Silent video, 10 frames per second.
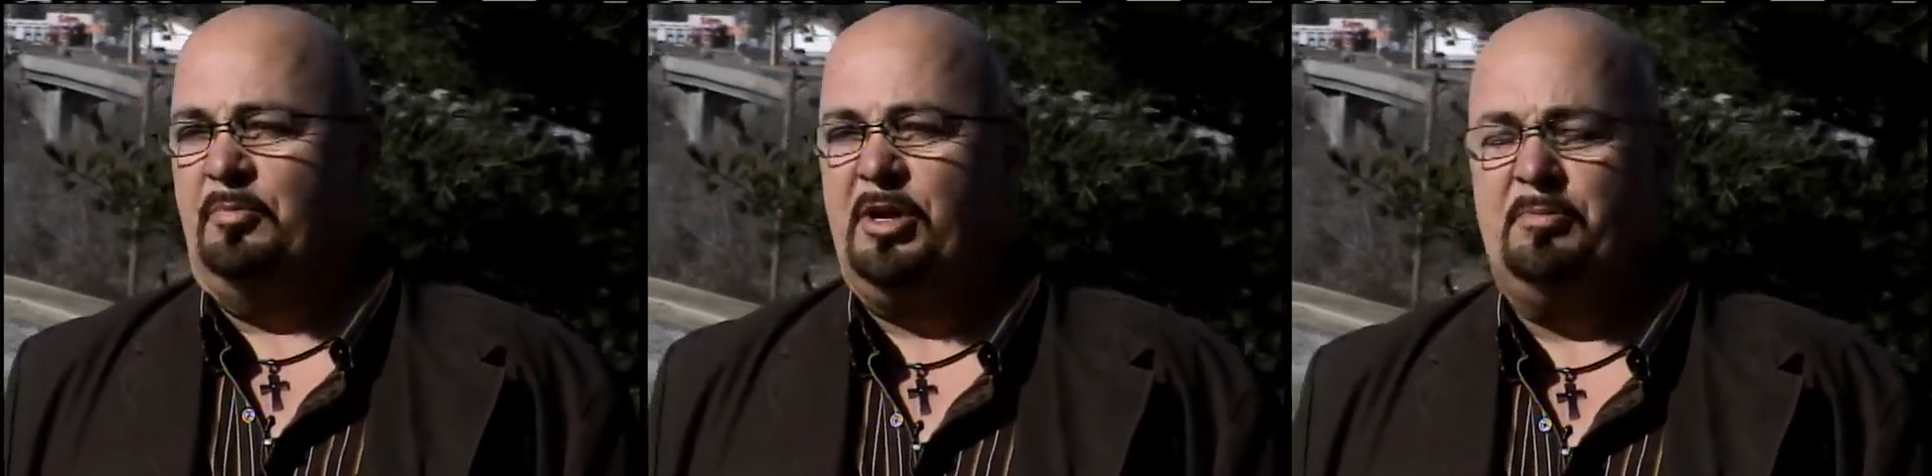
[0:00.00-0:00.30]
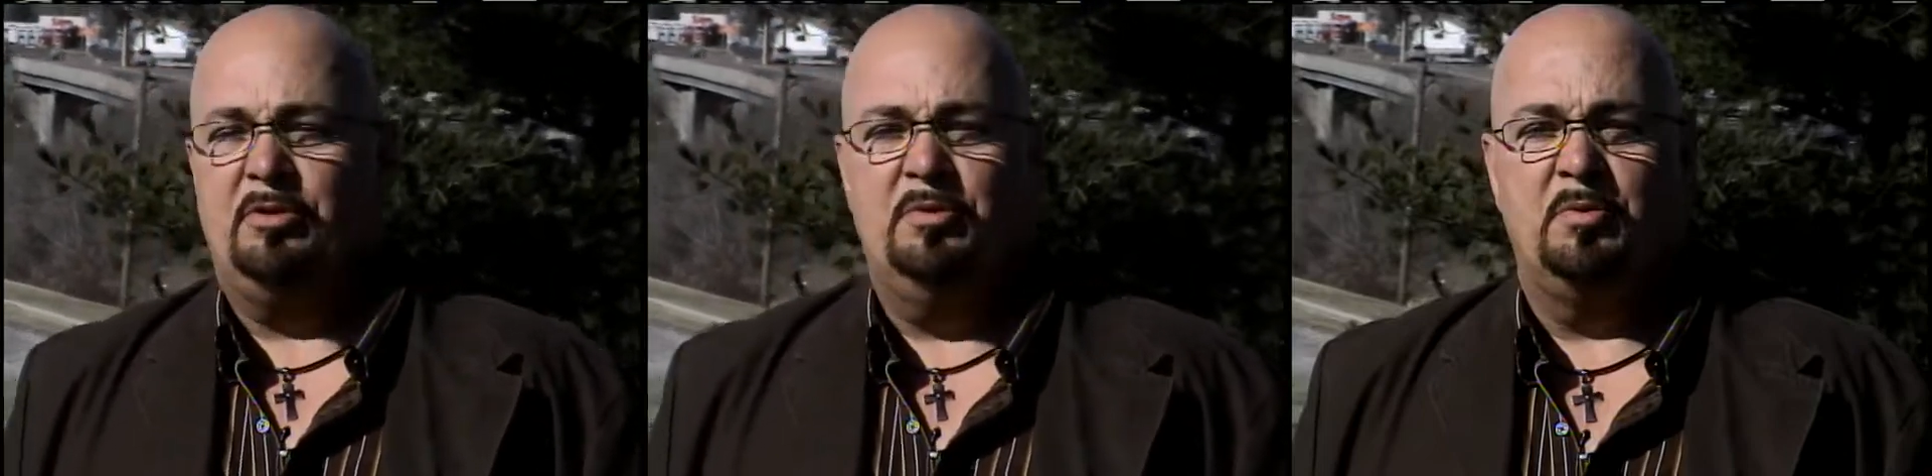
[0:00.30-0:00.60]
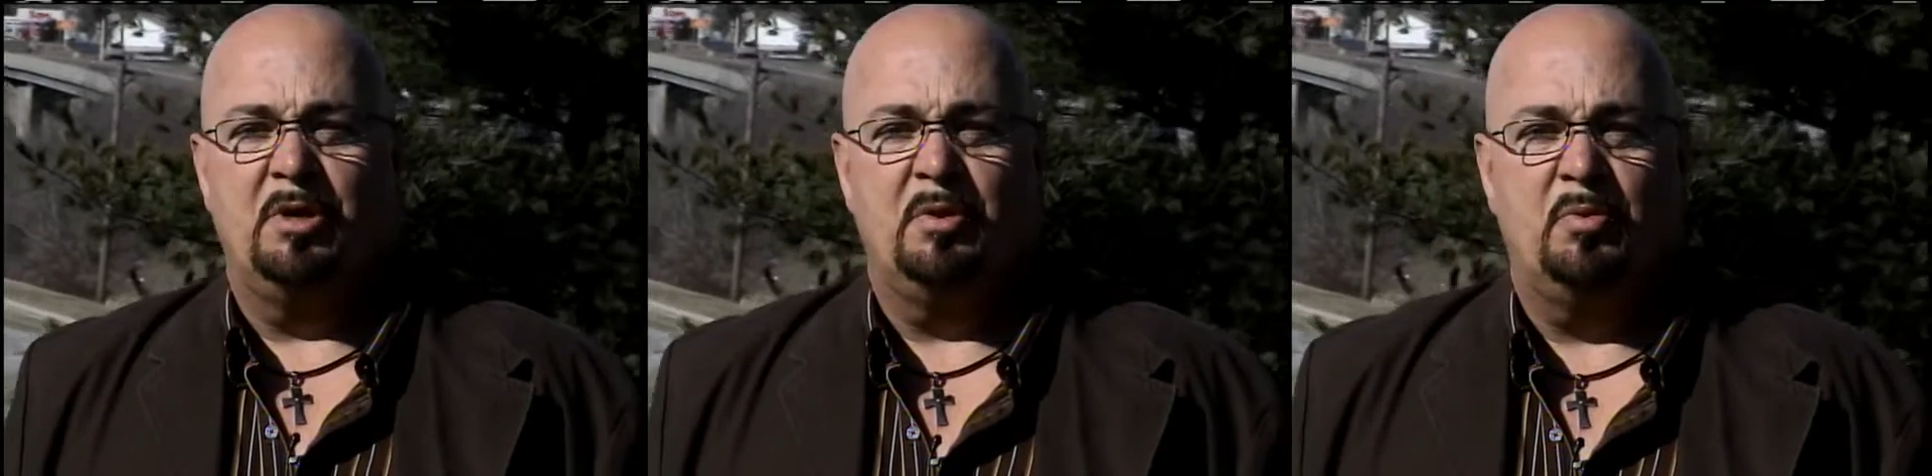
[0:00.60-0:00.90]
people
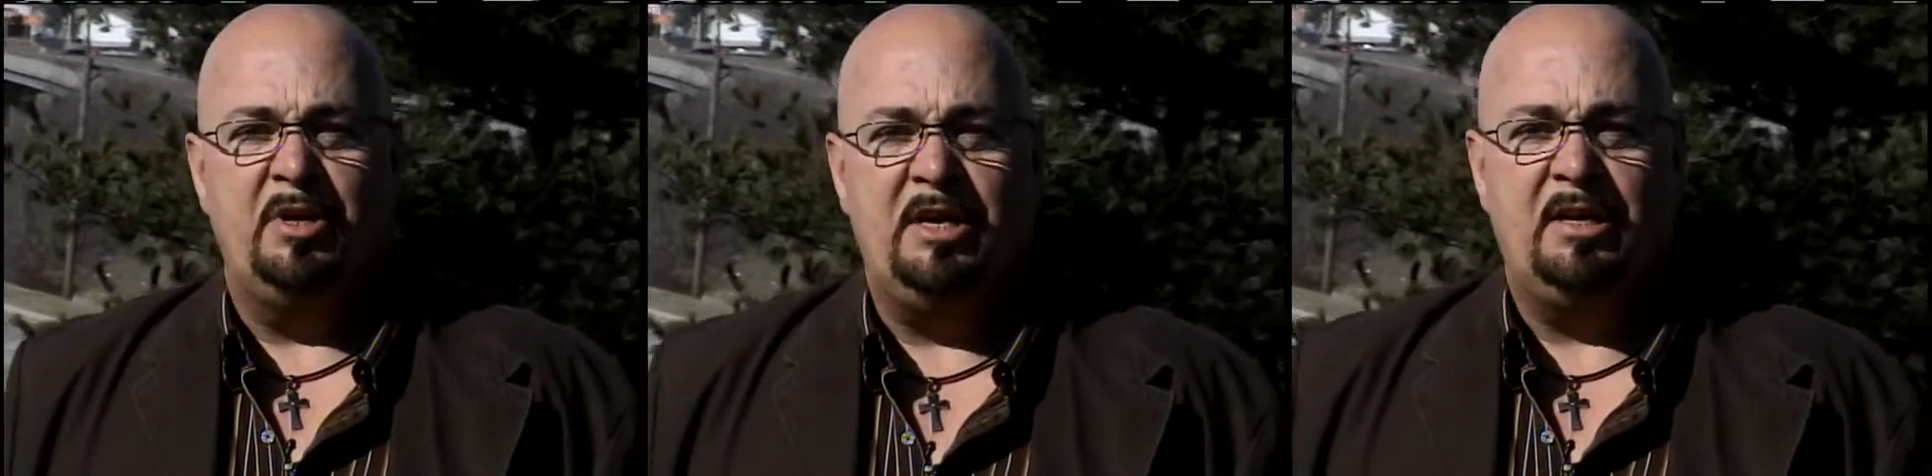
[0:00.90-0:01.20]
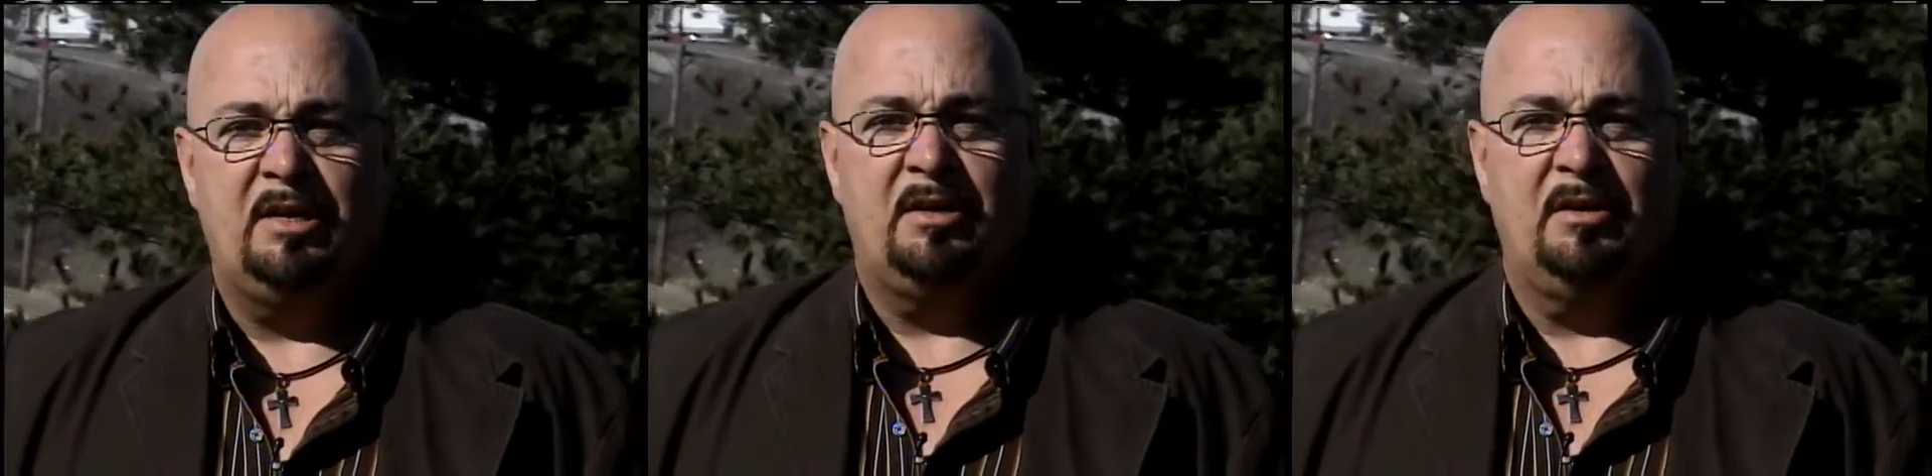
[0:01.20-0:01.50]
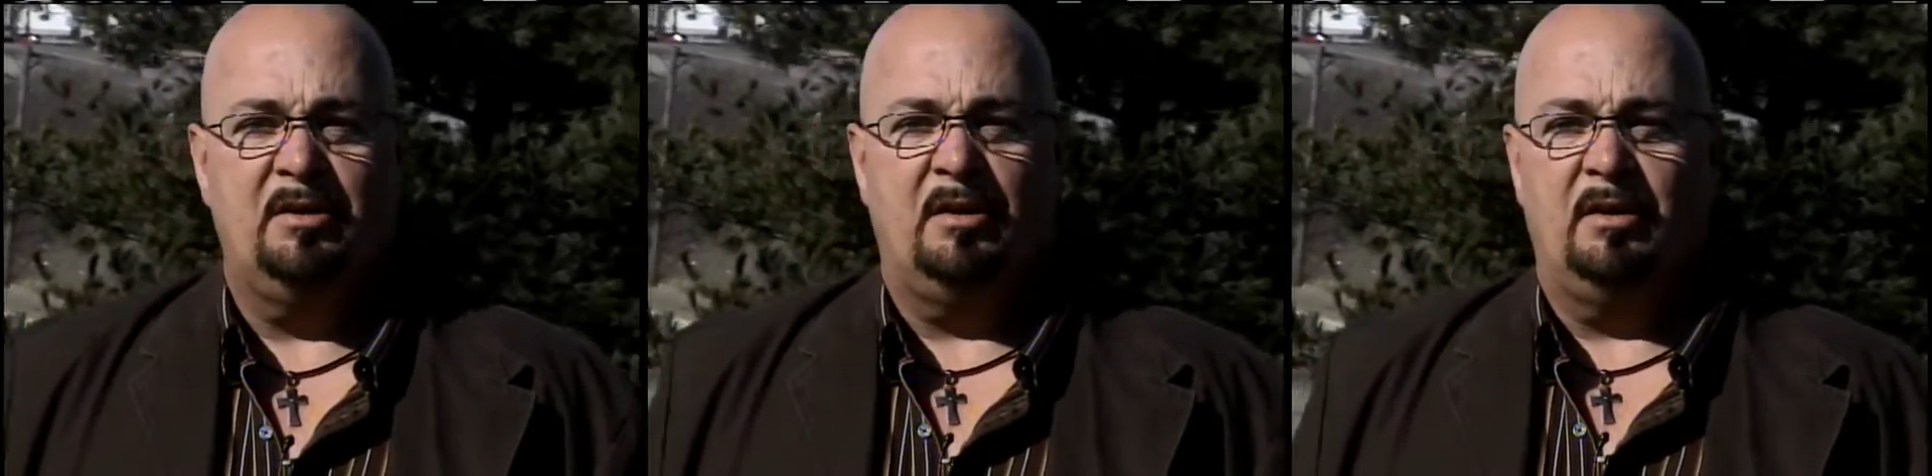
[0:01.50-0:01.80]
who were weak,
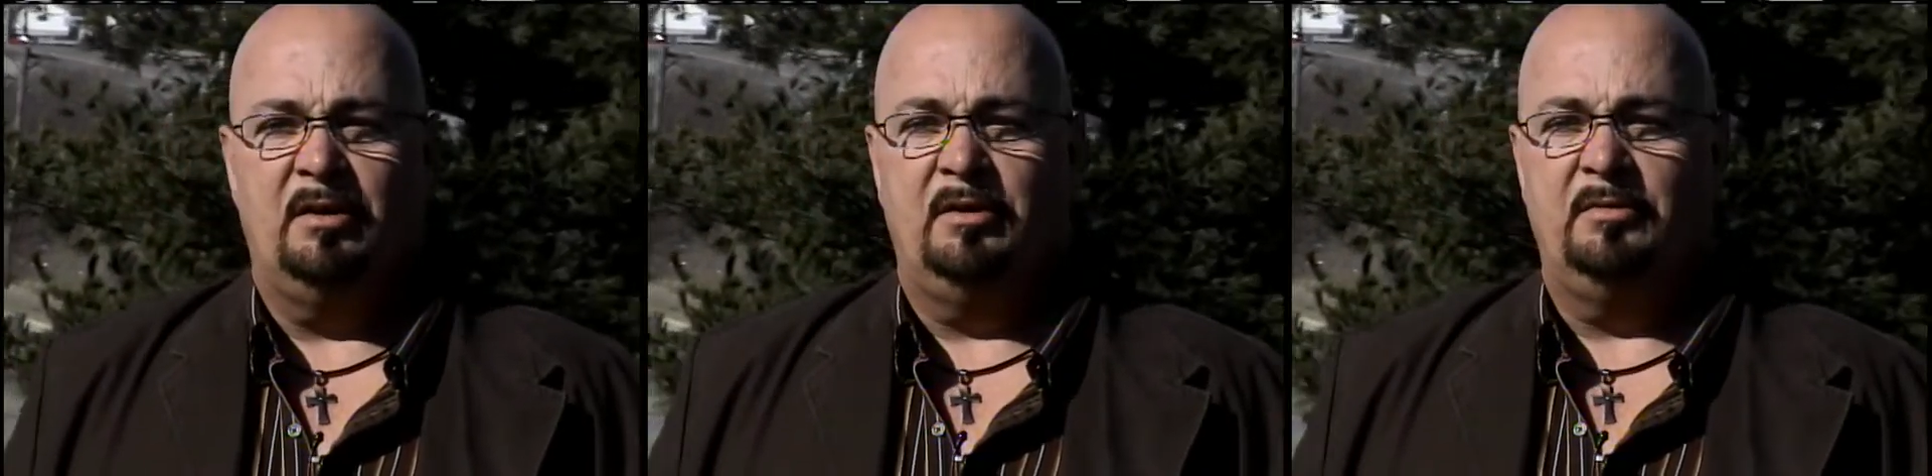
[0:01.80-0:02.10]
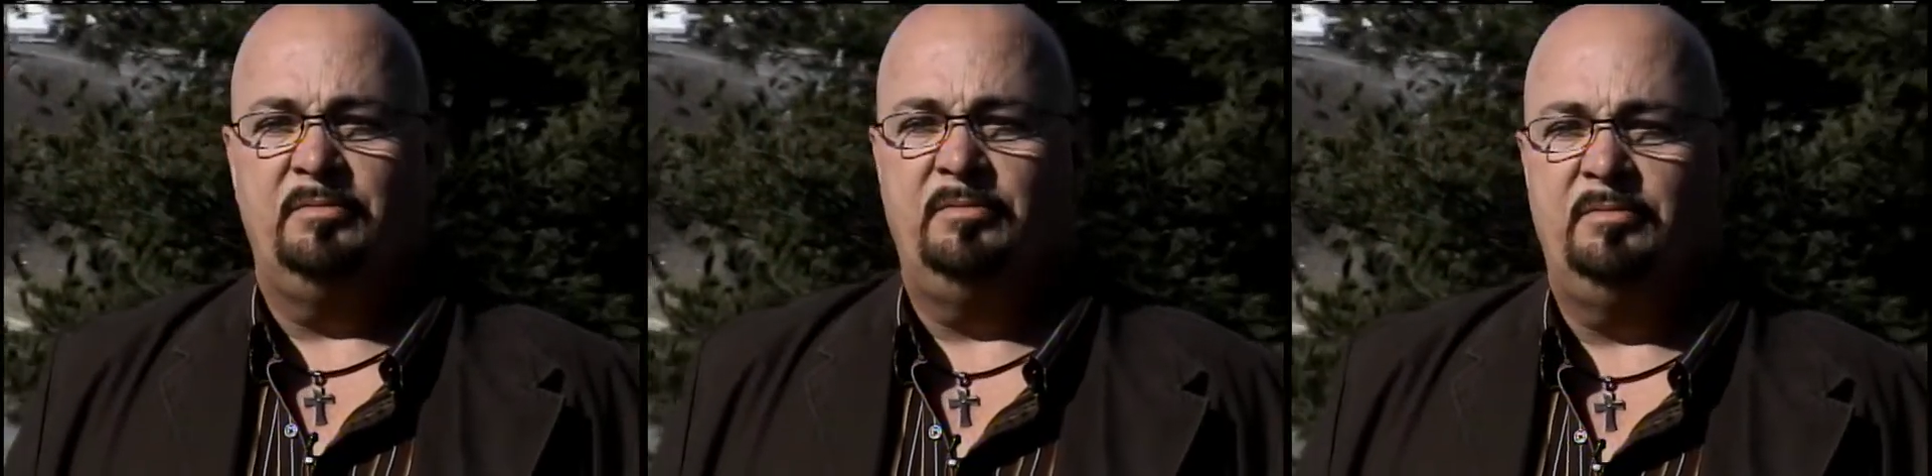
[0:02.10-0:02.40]
or,